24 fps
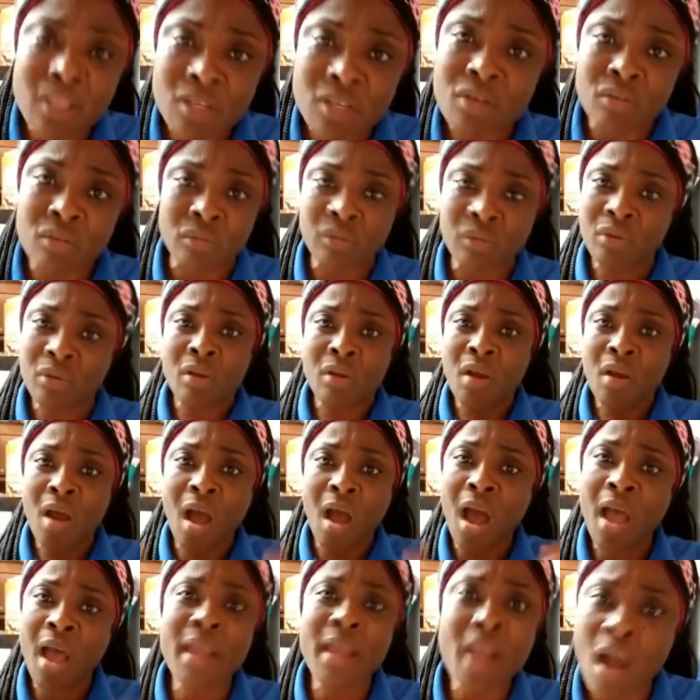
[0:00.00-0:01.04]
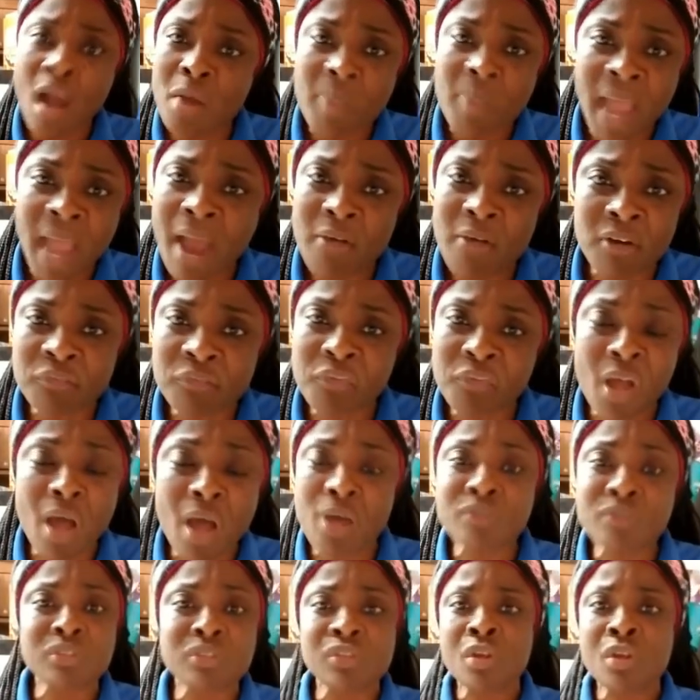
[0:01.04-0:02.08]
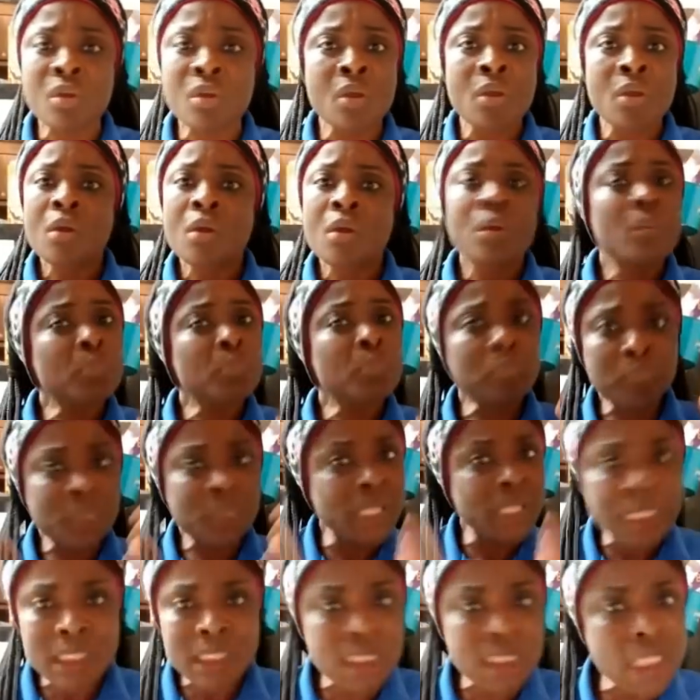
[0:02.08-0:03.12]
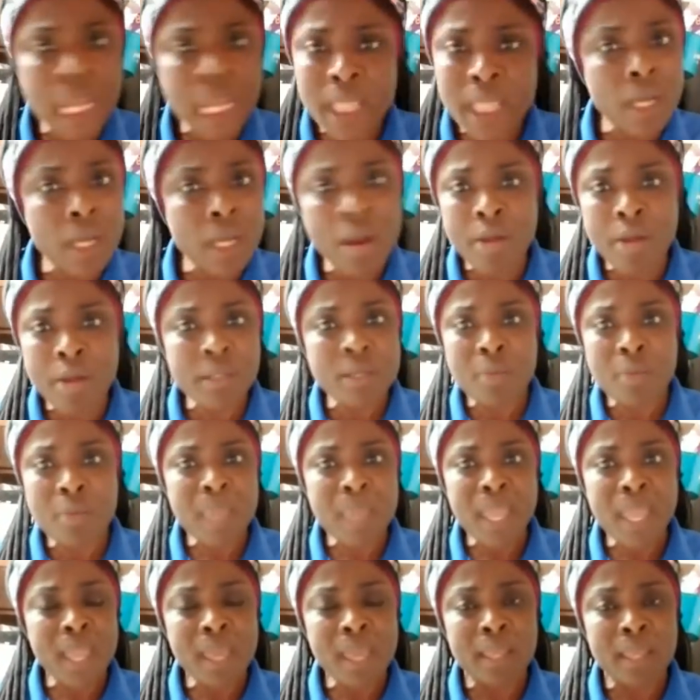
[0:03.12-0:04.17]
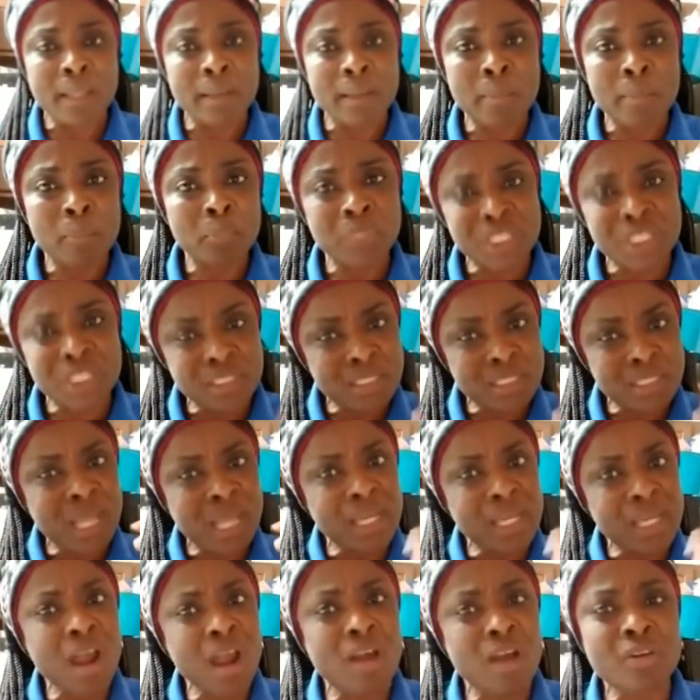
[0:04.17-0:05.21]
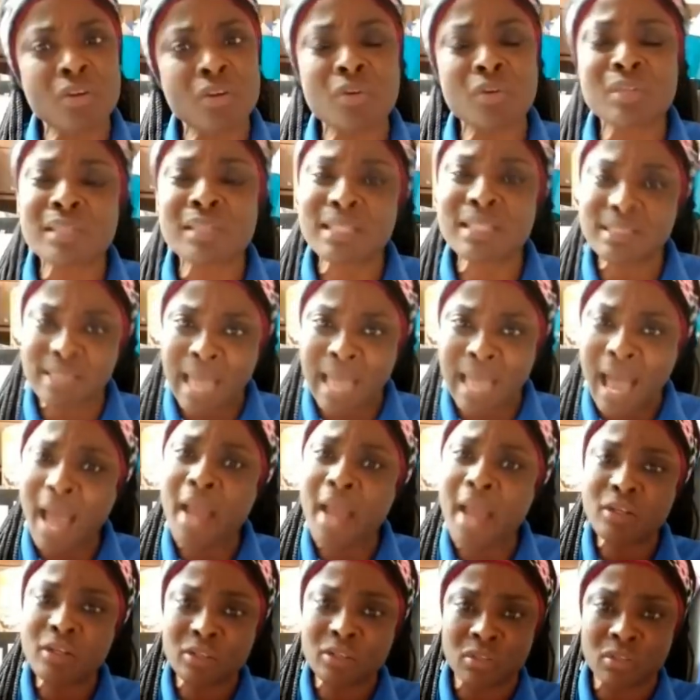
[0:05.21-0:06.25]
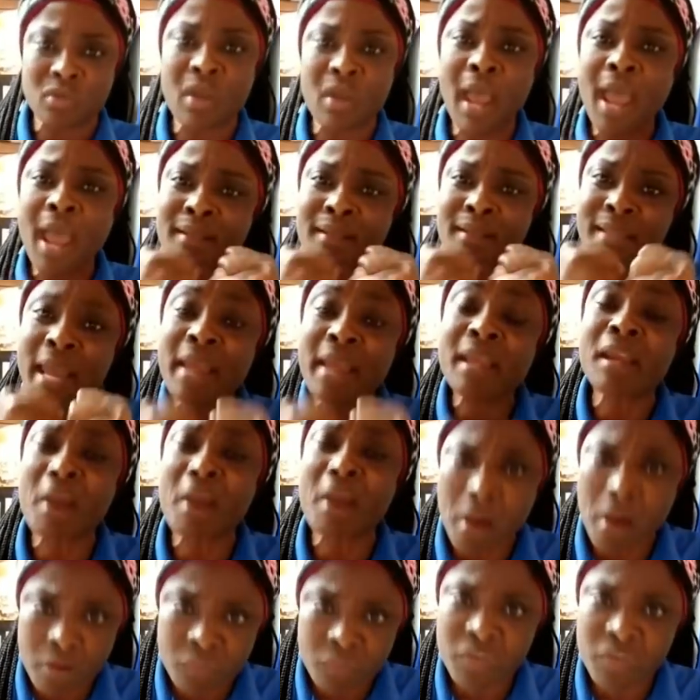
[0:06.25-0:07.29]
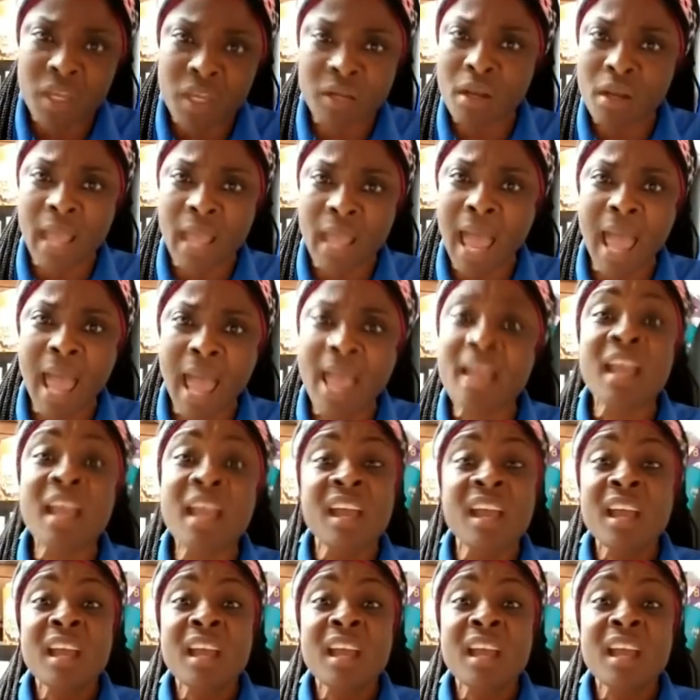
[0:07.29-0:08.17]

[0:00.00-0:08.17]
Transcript: you, all y'all married folks, please take care of your man. Please take care of those desires, okay? Take care of it, okay?